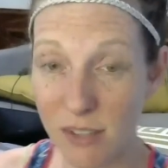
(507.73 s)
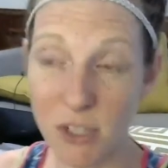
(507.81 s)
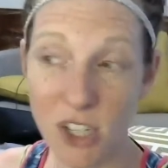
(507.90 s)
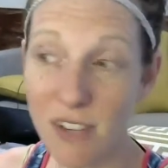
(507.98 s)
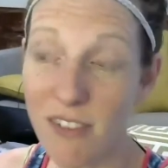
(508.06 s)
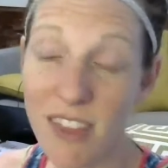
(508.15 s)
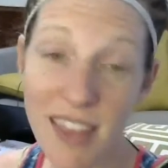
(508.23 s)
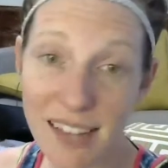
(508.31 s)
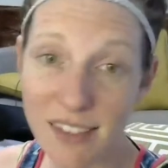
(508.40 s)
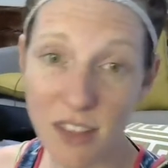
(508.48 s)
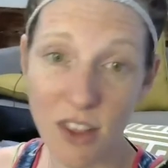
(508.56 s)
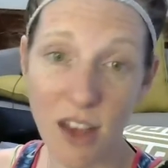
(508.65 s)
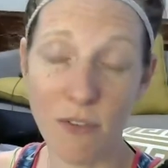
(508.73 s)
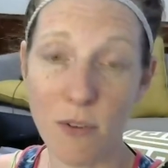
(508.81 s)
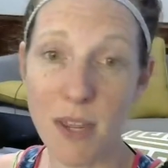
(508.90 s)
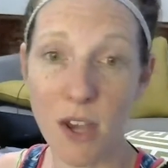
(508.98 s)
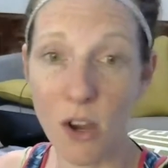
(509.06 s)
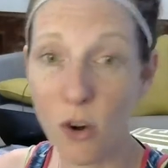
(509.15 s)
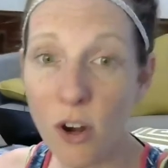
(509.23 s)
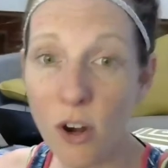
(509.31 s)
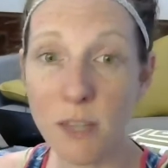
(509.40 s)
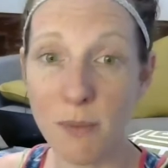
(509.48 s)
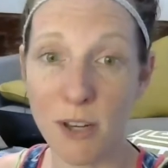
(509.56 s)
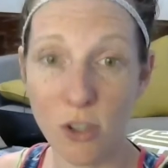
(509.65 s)
which even that's a lot for me across
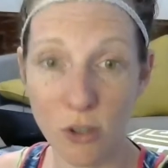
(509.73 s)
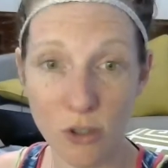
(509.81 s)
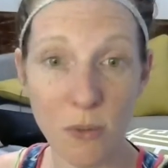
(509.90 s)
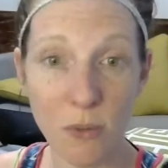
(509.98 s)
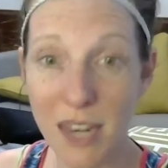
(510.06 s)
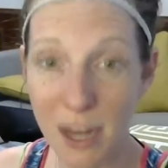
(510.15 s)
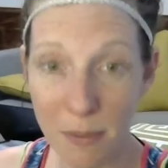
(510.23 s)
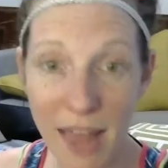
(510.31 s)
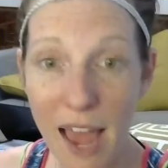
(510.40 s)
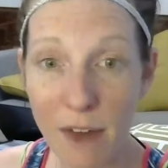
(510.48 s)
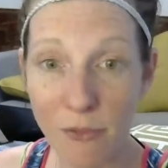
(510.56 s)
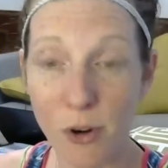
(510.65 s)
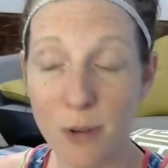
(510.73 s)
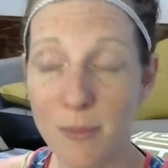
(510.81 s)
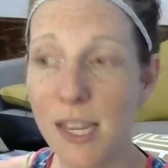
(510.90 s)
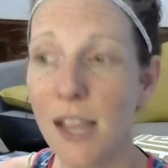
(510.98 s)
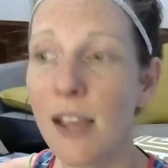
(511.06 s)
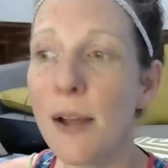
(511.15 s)
my social media platforms.